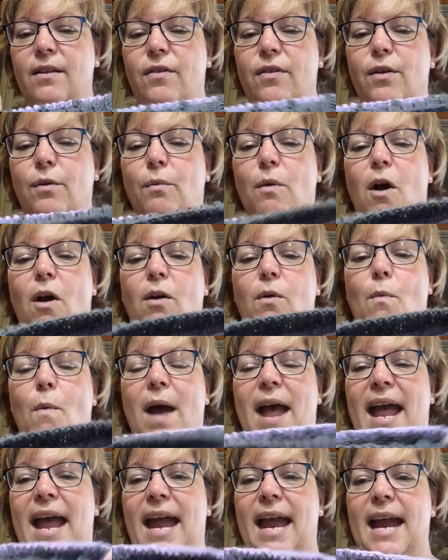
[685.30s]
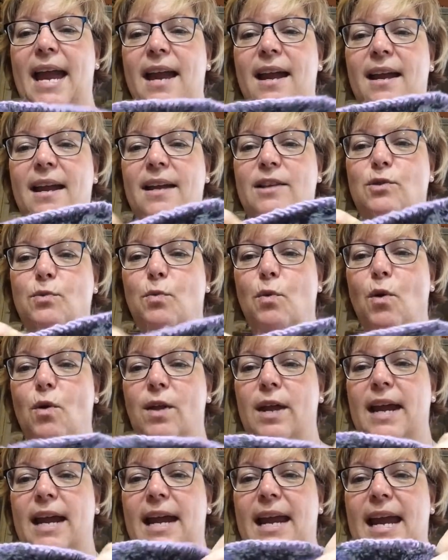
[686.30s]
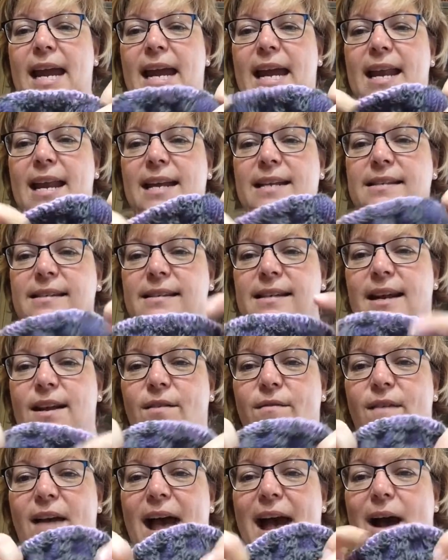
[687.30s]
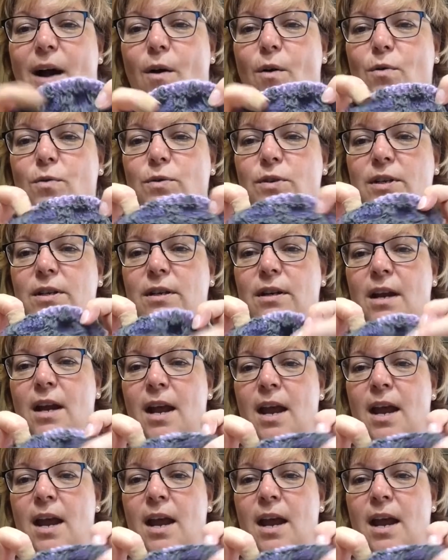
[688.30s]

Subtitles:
the wrong way. It's rolling in instead of out.